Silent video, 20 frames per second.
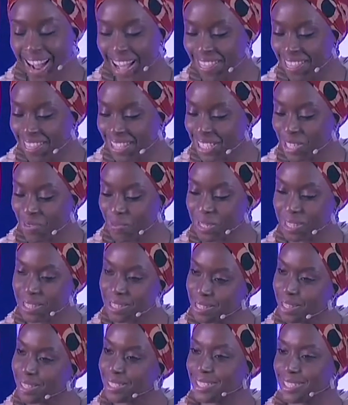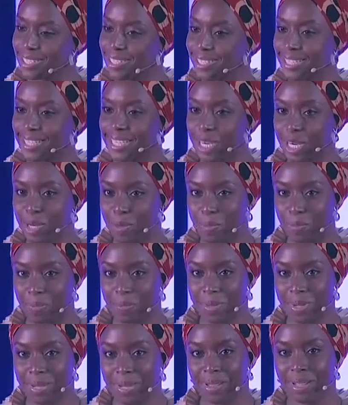and that it was such a shame
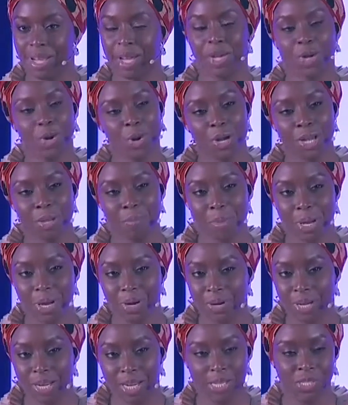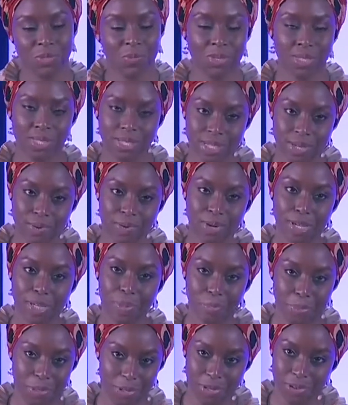that young Americans were serial
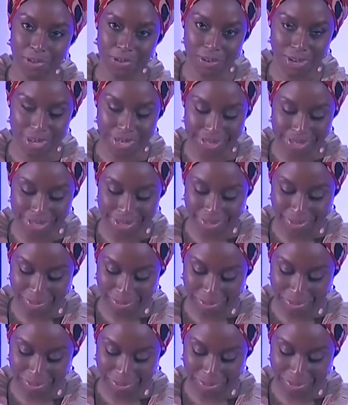murderers.